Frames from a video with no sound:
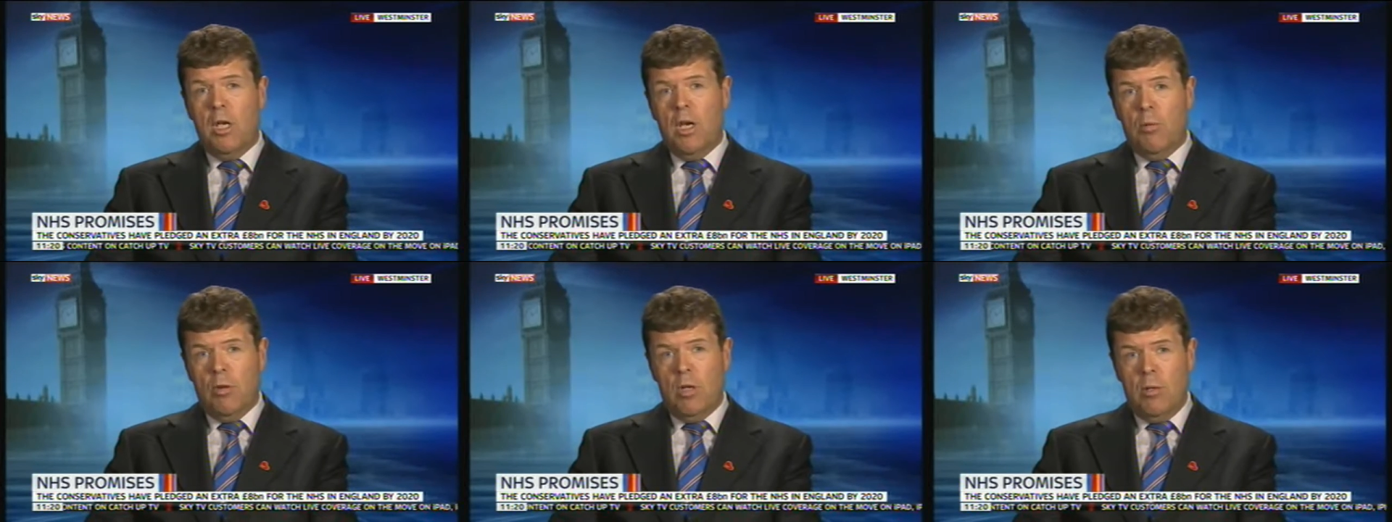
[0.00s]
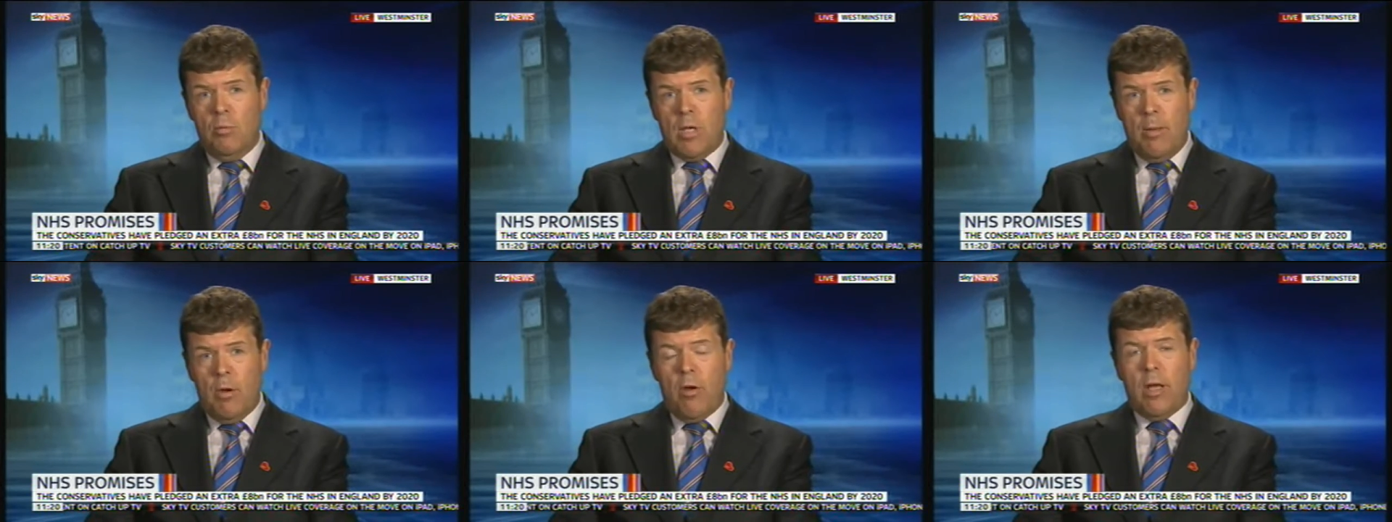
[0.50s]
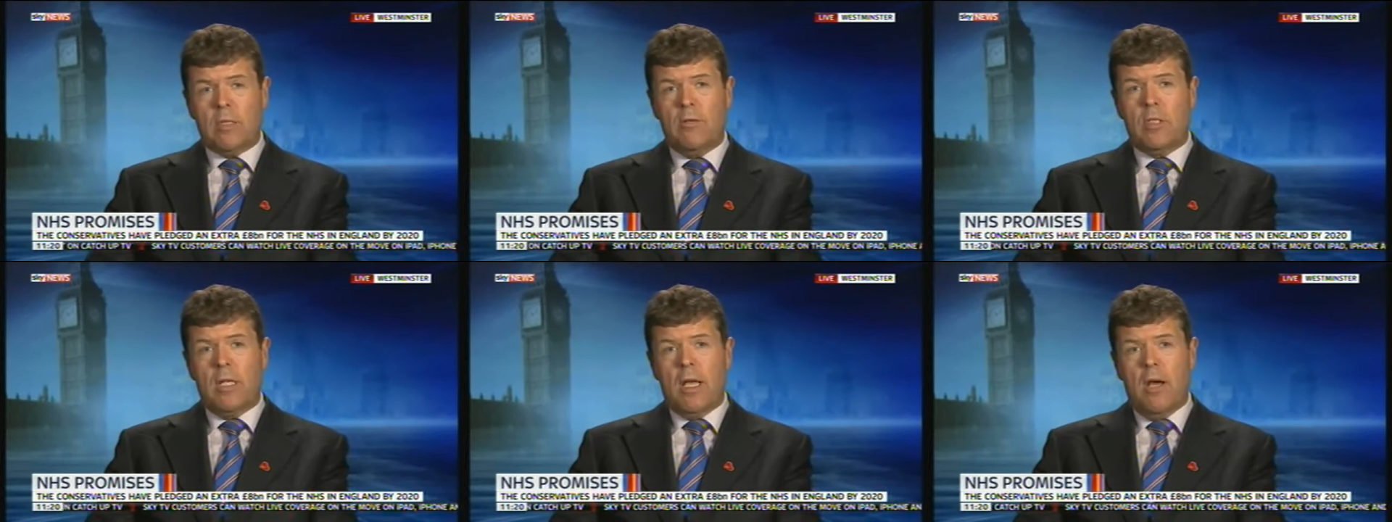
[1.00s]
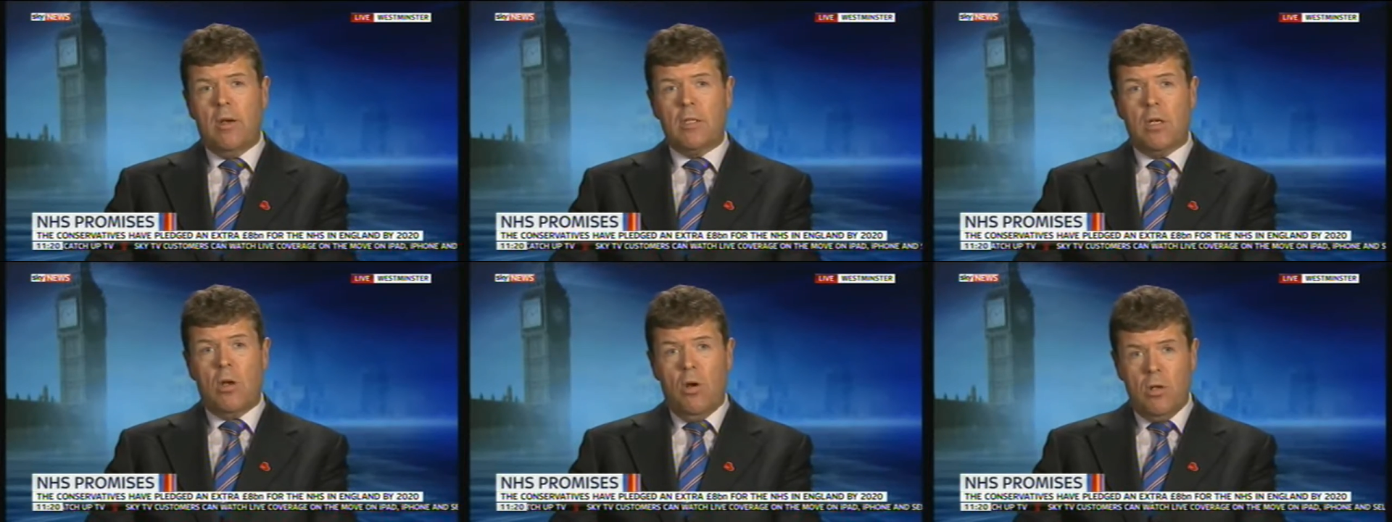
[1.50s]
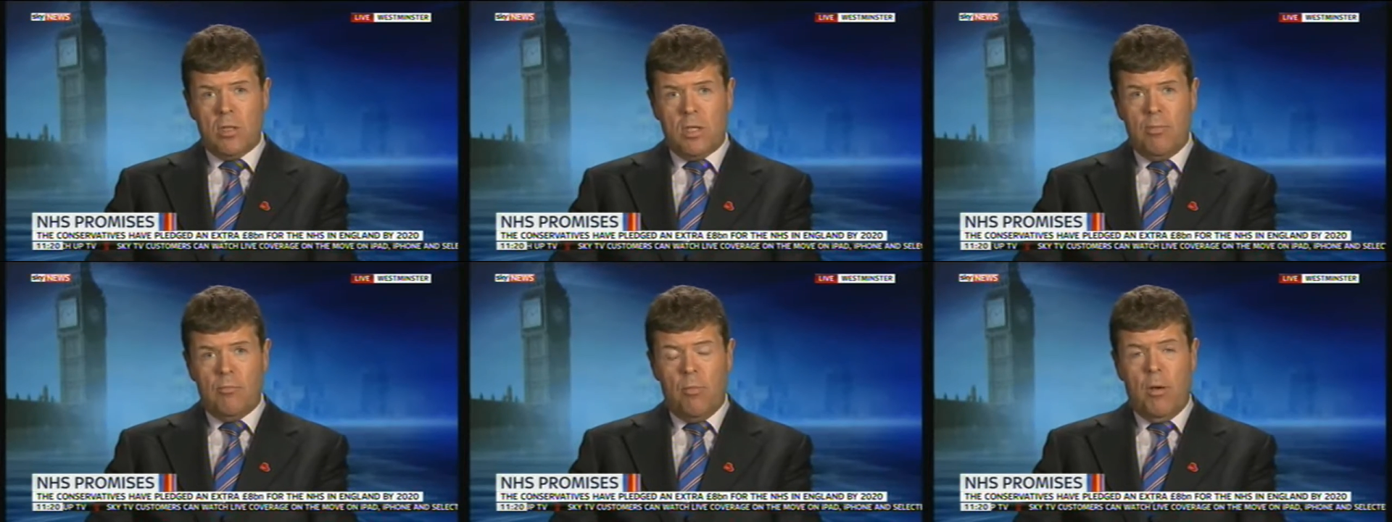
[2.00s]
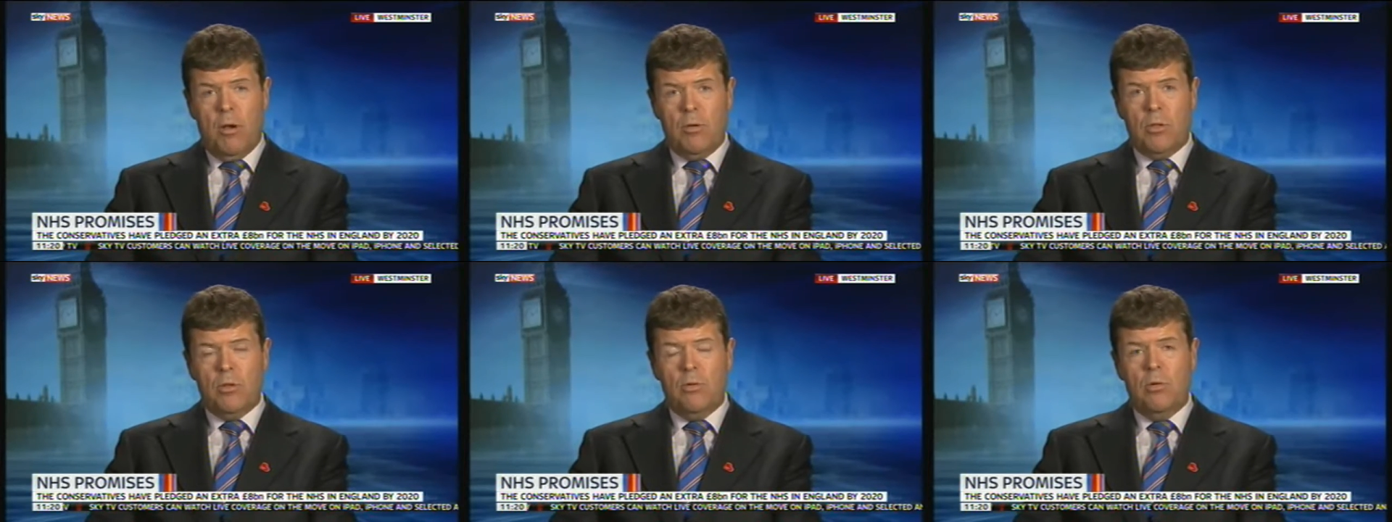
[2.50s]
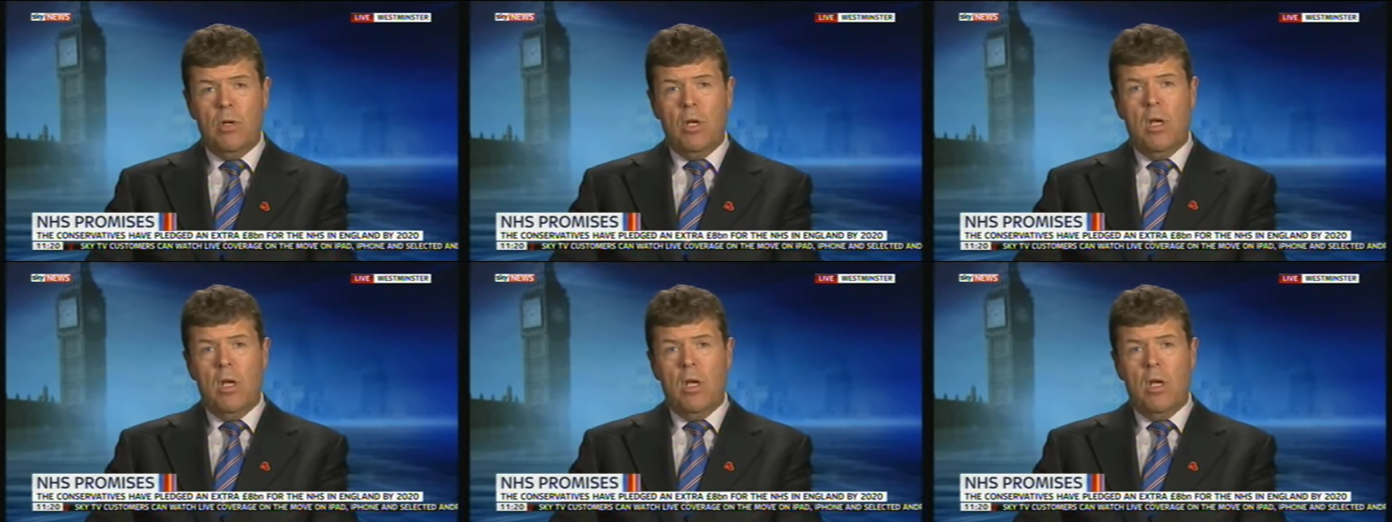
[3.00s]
And what the Liberal Democrats have set out is a costed proposal